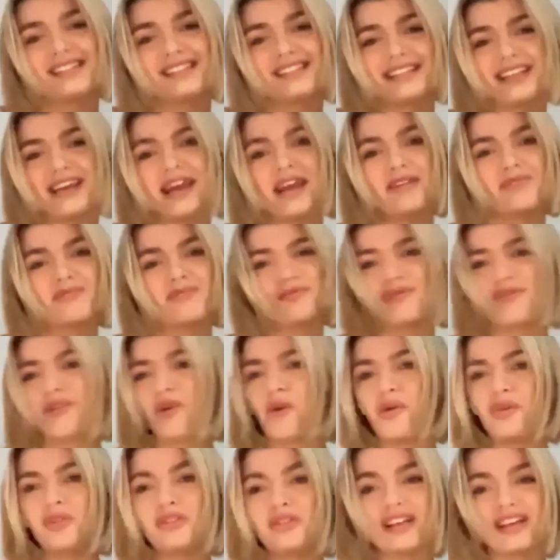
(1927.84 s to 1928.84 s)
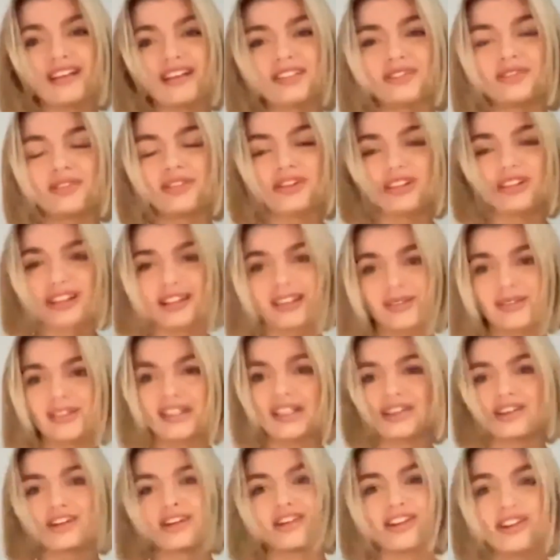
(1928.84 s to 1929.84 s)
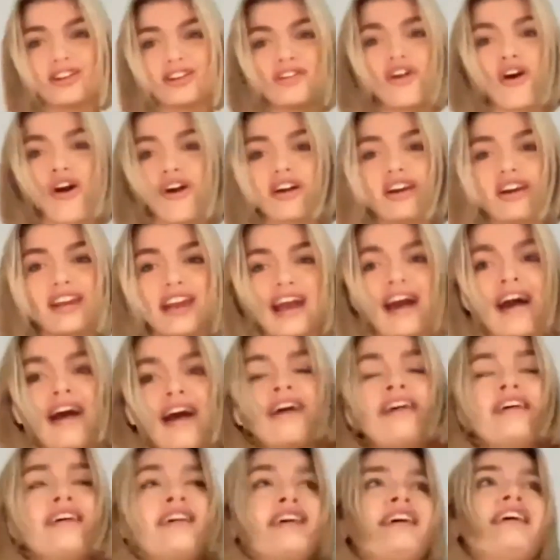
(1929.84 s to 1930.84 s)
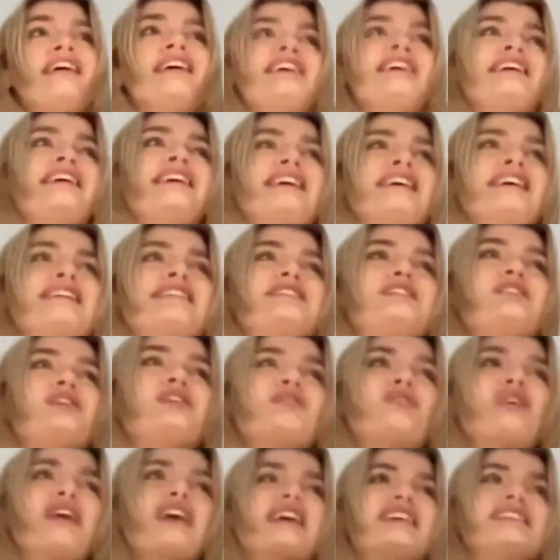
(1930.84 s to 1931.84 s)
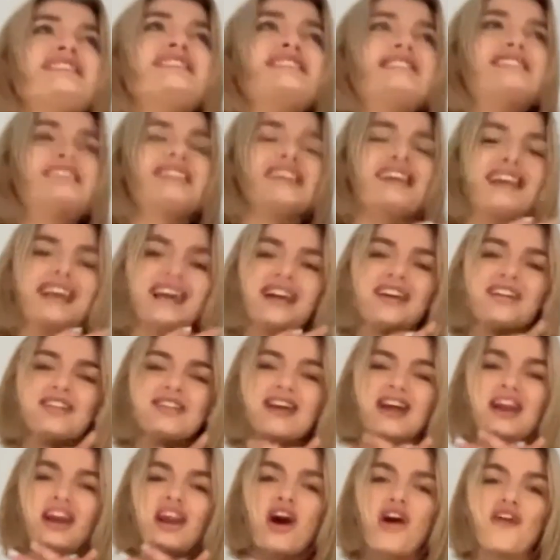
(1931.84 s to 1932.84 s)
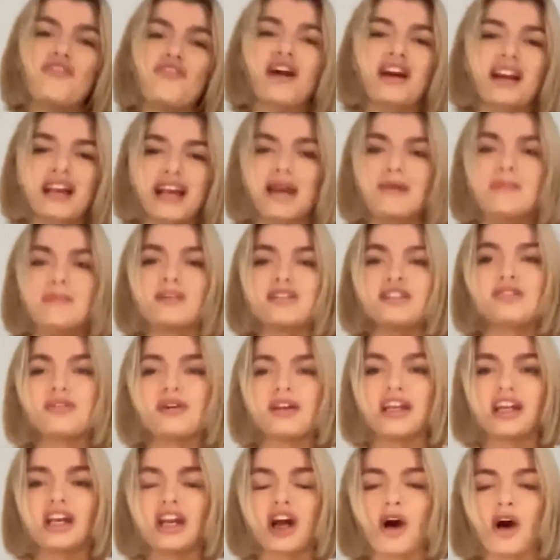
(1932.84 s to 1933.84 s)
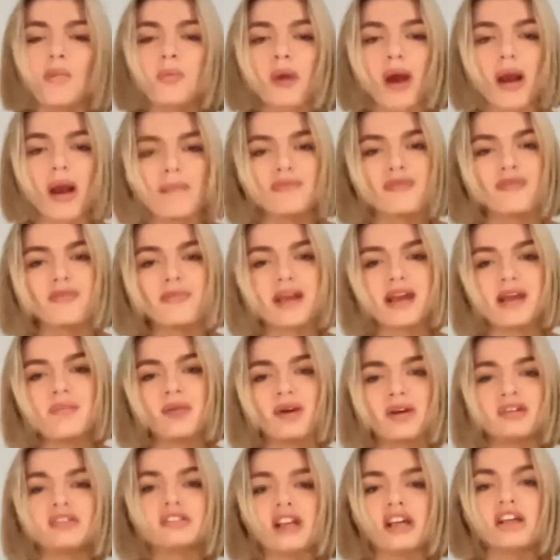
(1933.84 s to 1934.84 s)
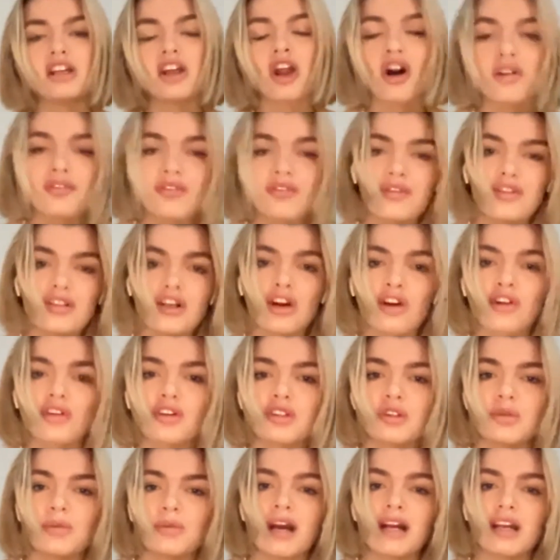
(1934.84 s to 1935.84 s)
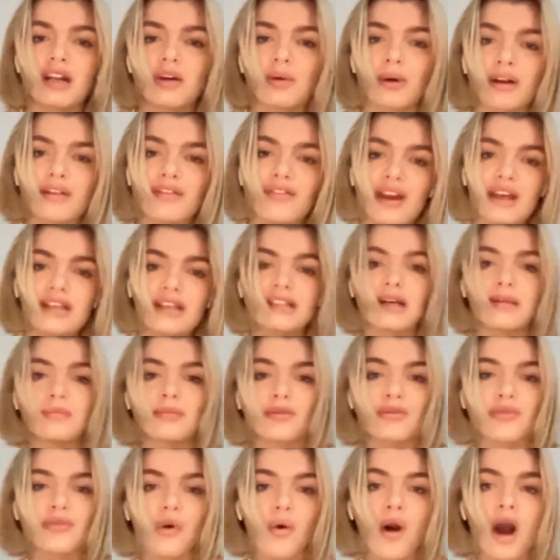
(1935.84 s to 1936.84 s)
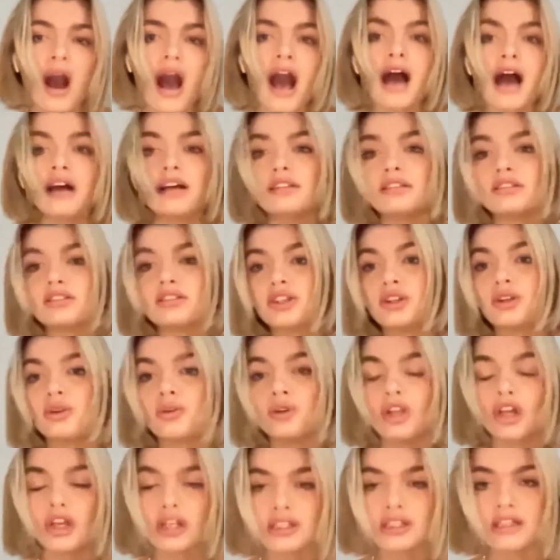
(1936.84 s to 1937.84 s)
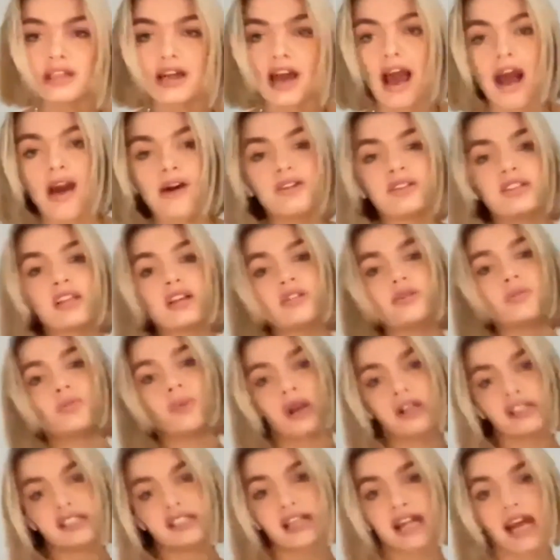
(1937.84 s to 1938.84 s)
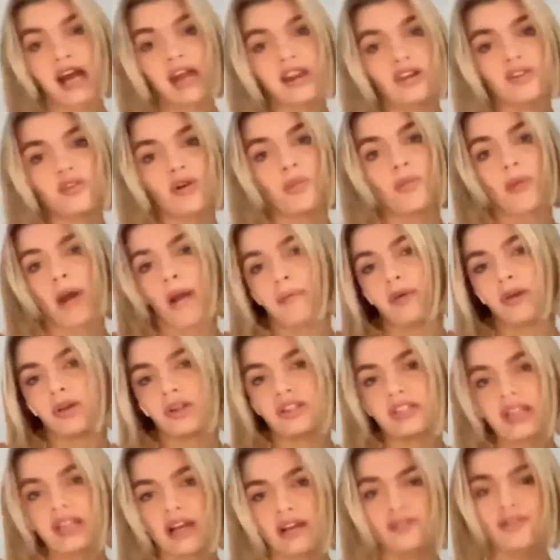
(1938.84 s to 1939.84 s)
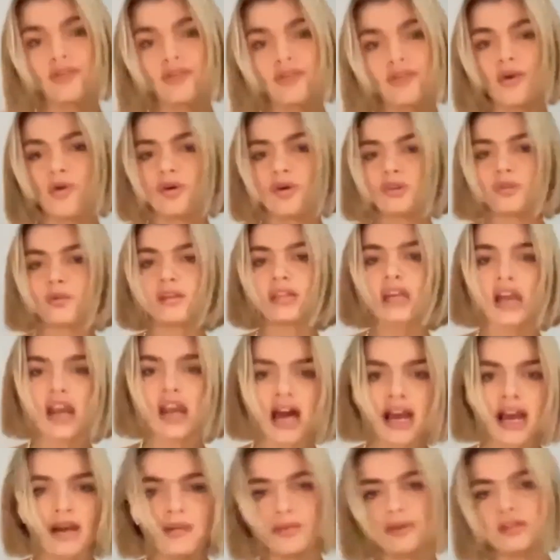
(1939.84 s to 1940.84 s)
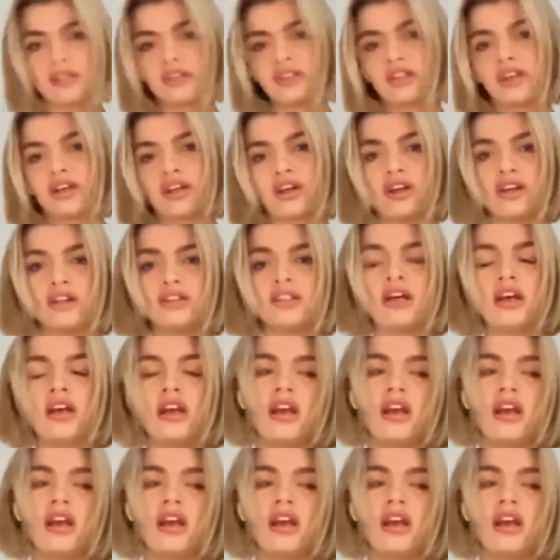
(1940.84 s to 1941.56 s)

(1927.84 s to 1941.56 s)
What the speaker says: take photos that don't look like they took on a Nokia. So a lot of that came into it, and a lot of prep for me. But a lot of the photographers, we had a quick FaceTime beforehand, looked at the house, worked together on where we're going to take photos, where the light was good,